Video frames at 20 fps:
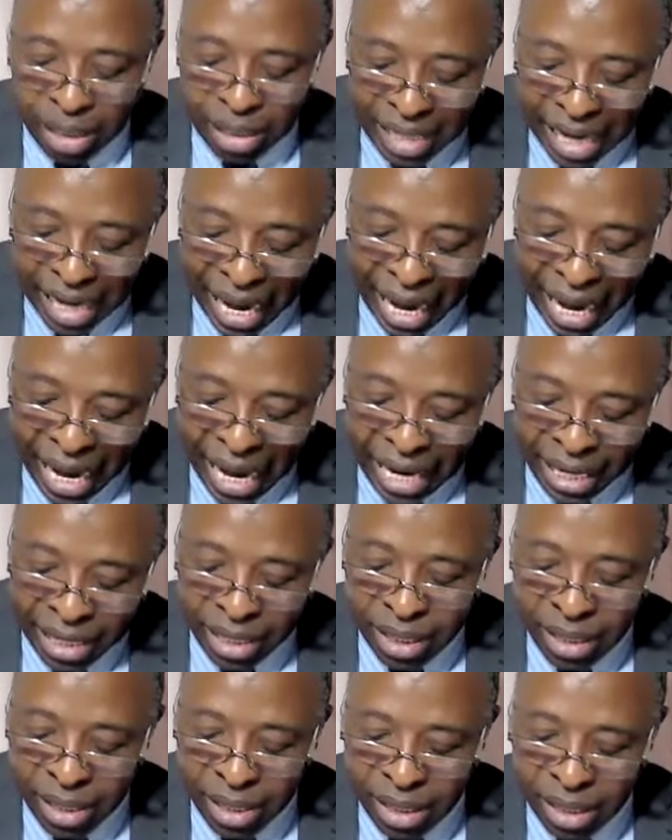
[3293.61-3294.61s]

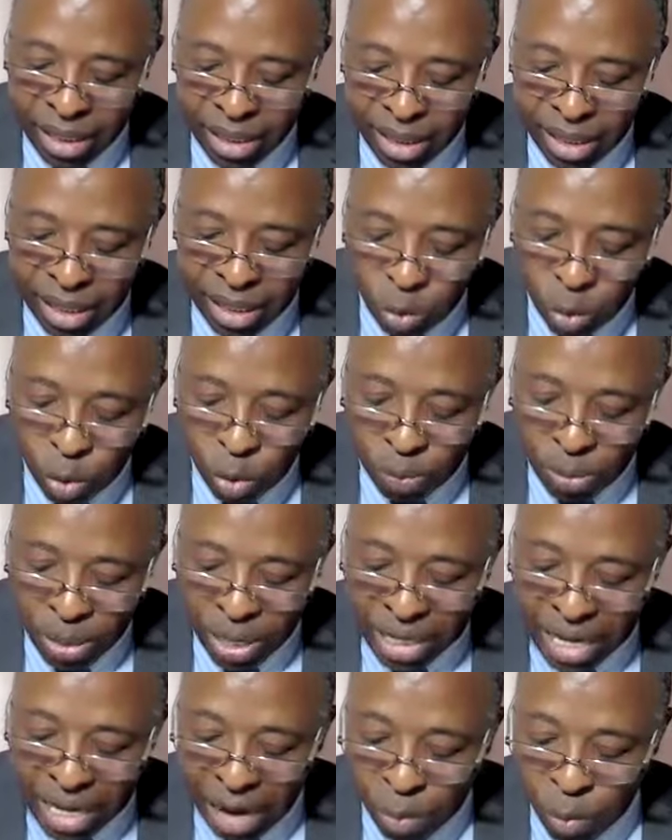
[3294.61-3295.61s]
then he will
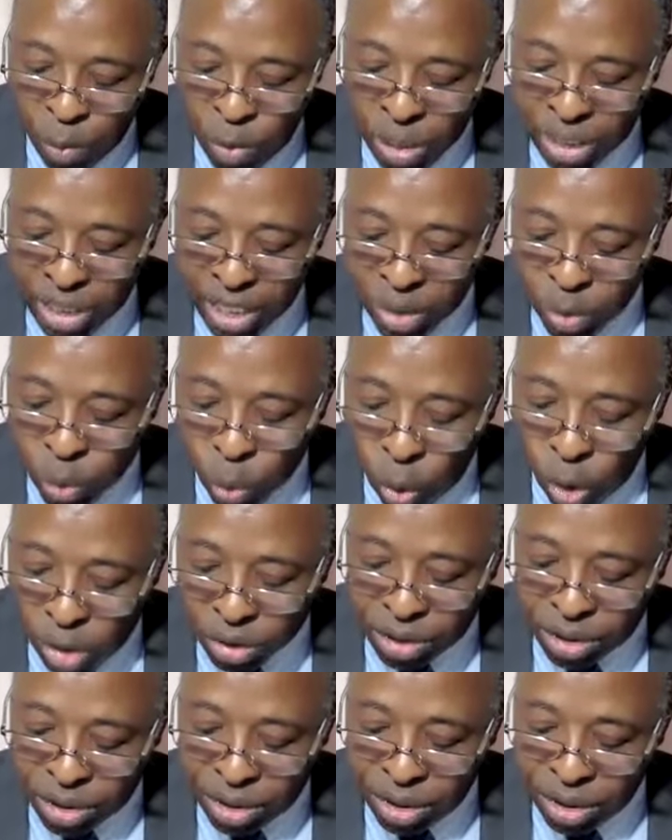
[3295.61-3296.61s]
bring that which is
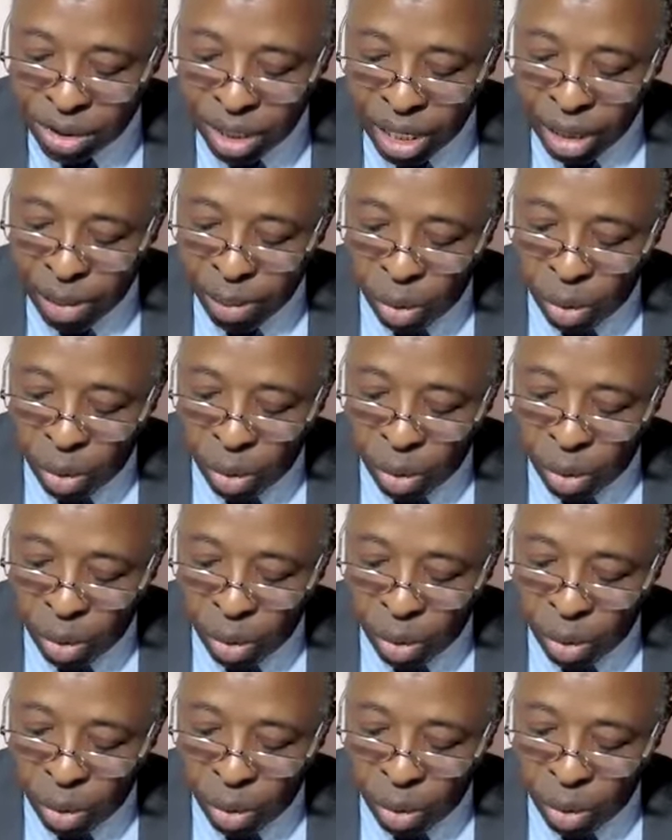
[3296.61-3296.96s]
worse.